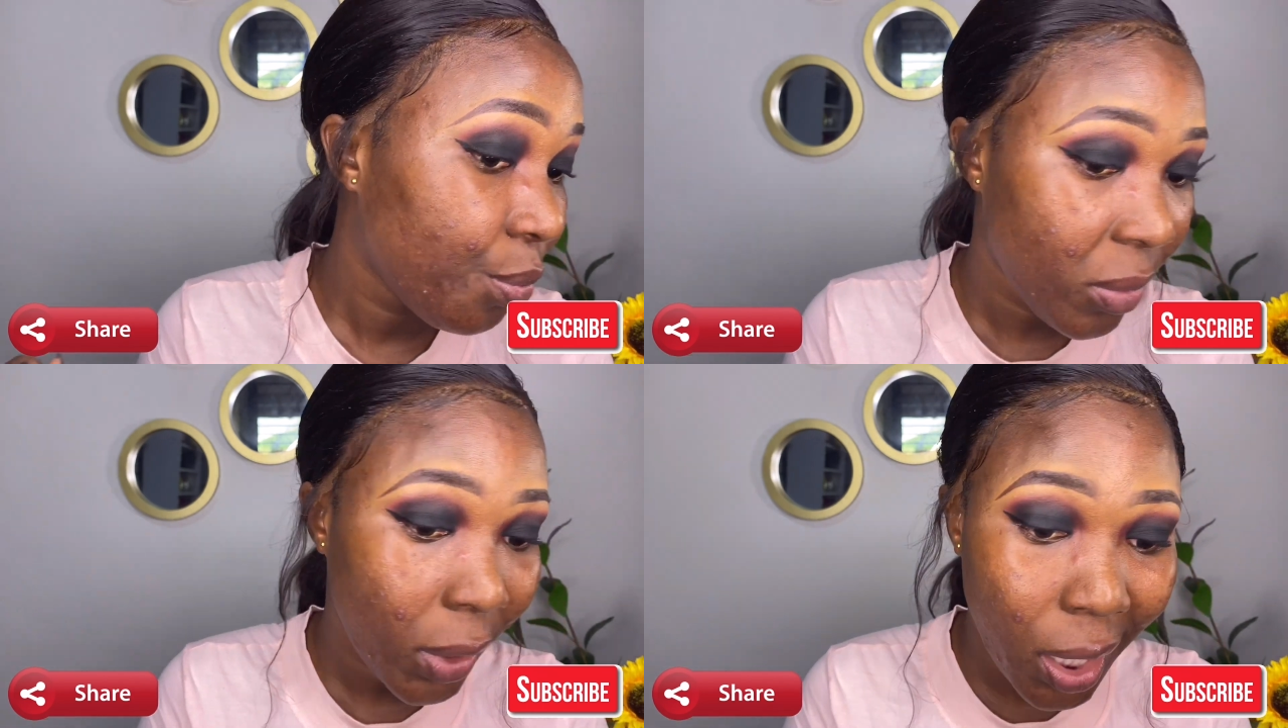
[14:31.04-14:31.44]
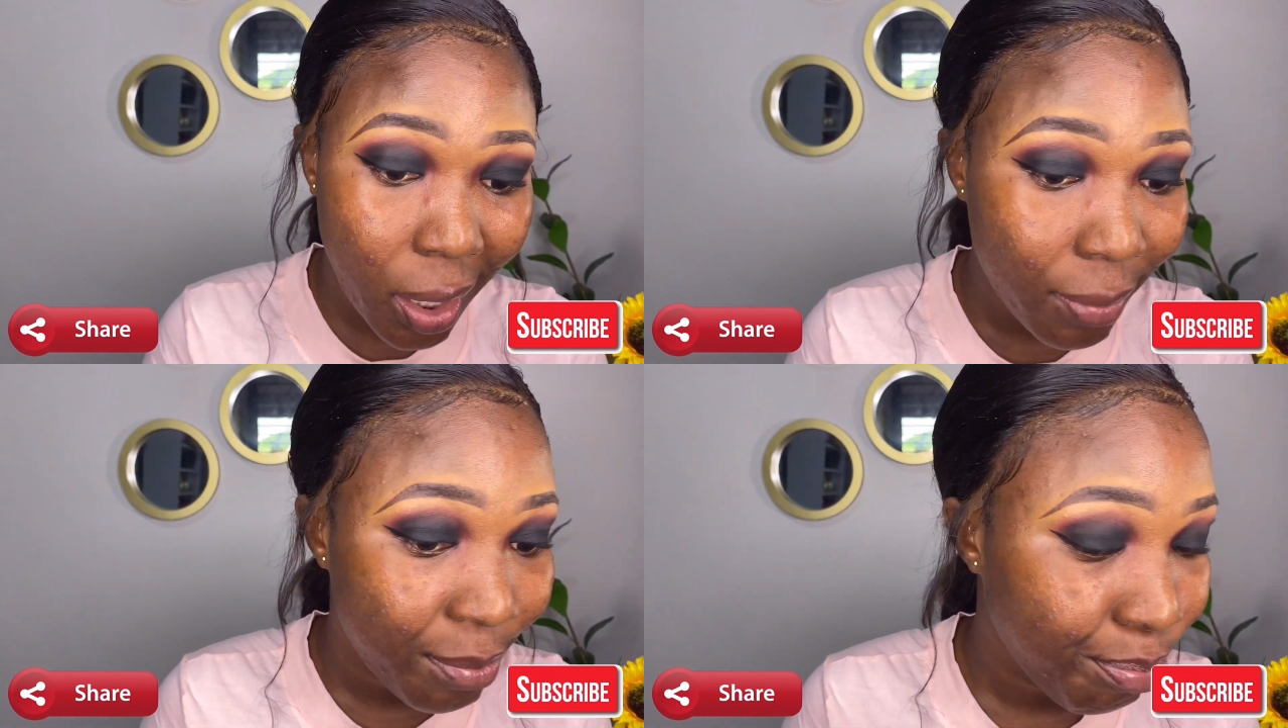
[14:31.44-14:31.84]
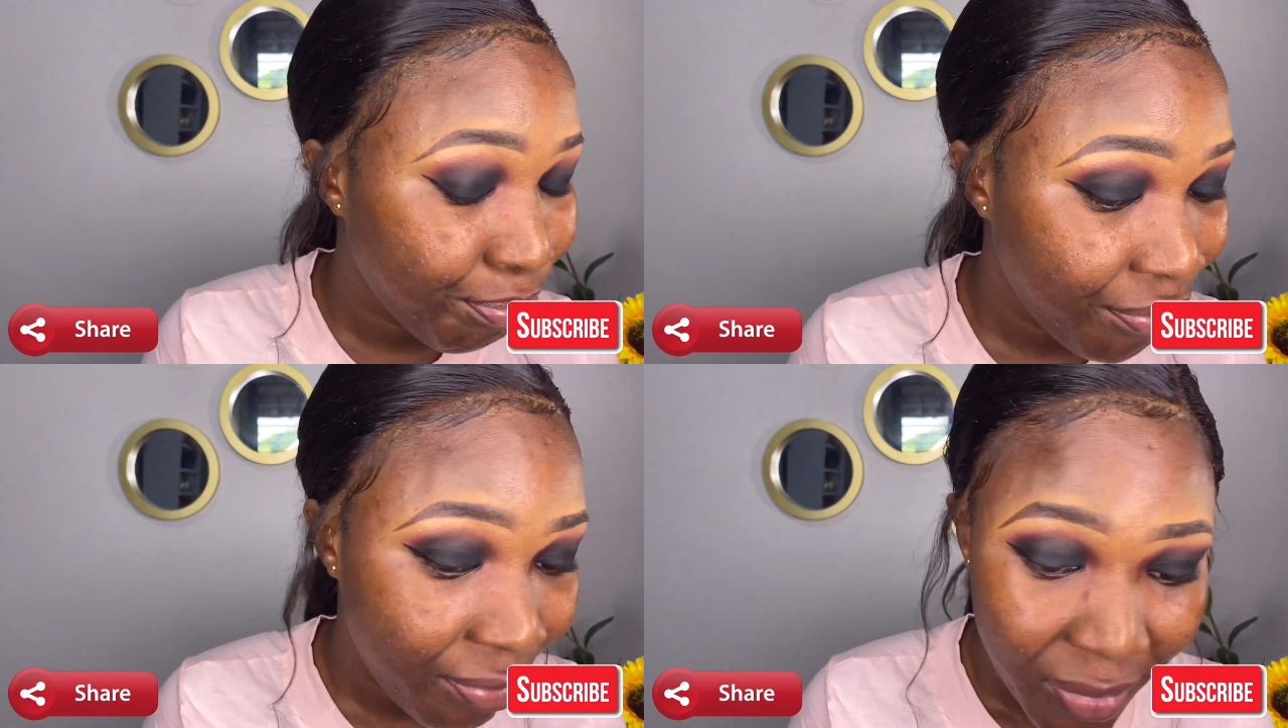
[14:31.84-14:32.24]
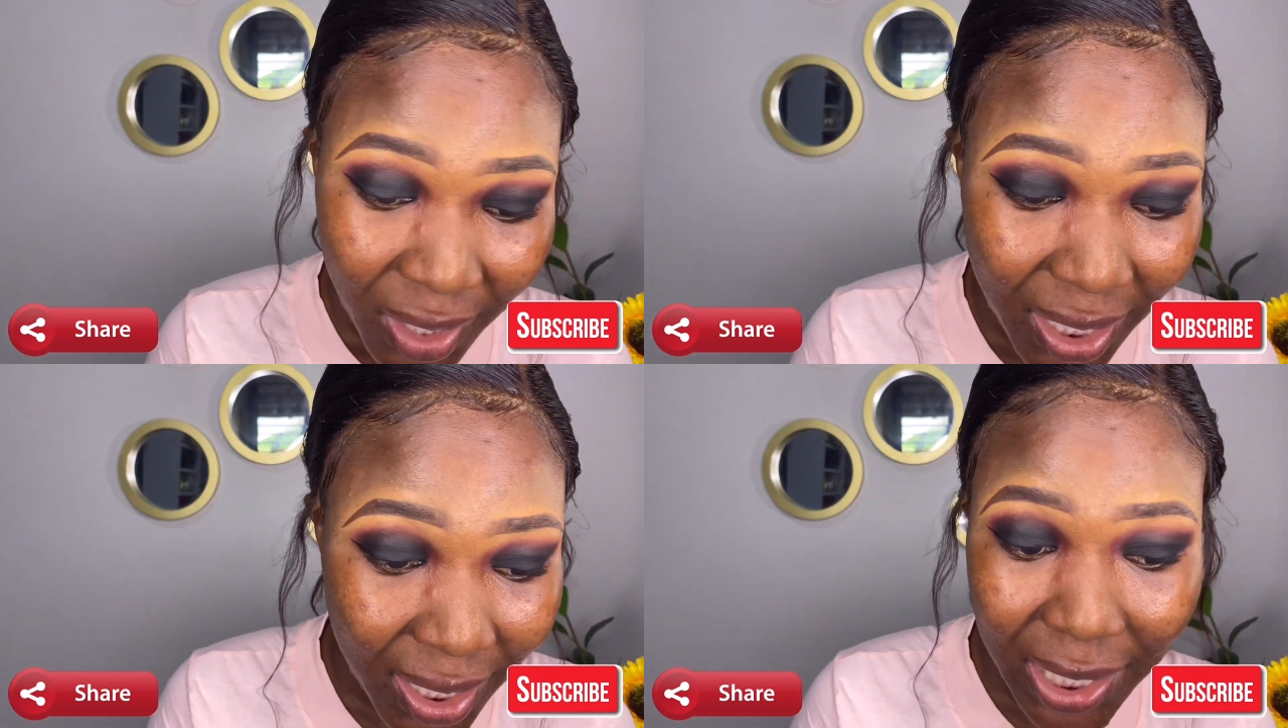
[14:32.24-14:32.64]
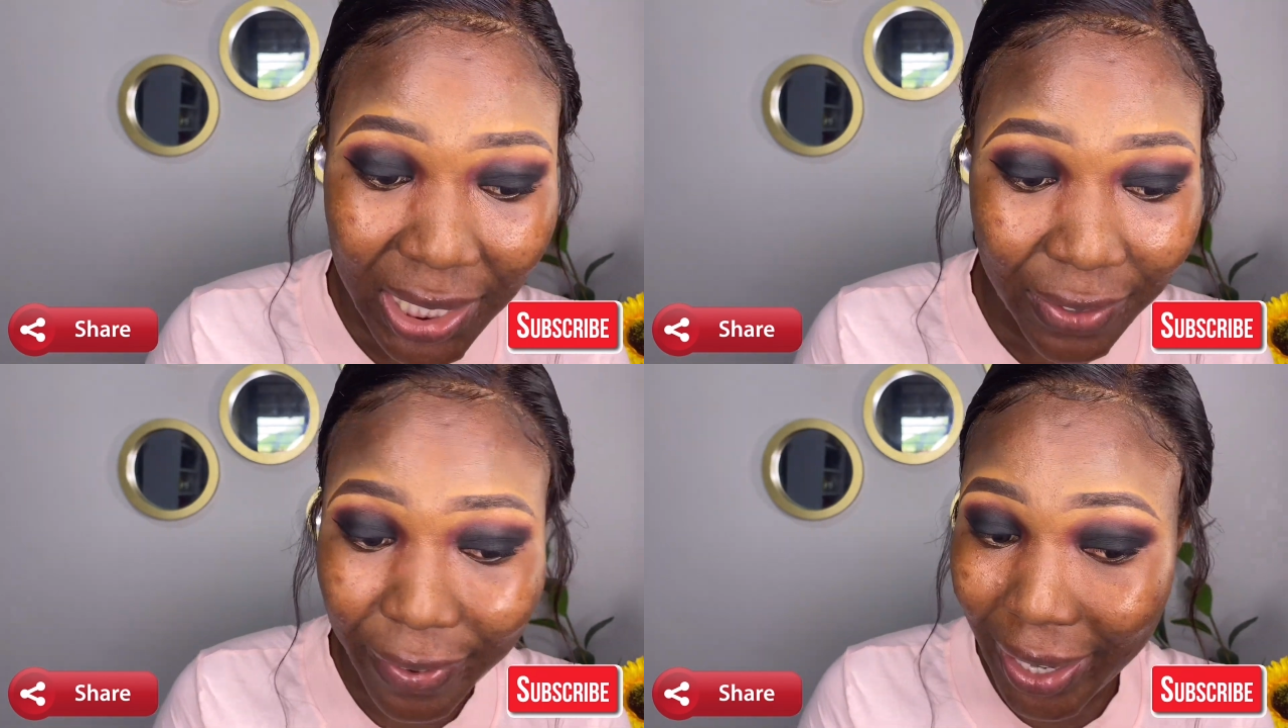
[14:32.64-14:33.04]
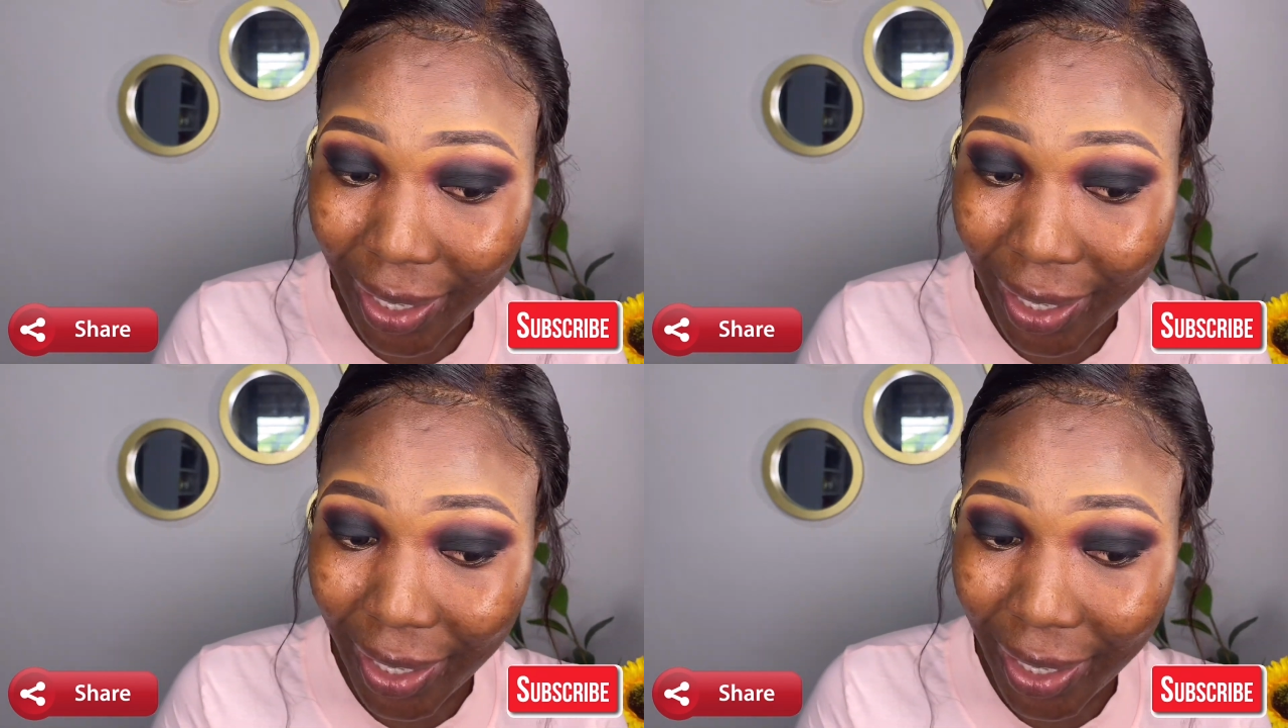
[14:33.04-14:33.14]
Okay, this is just fine.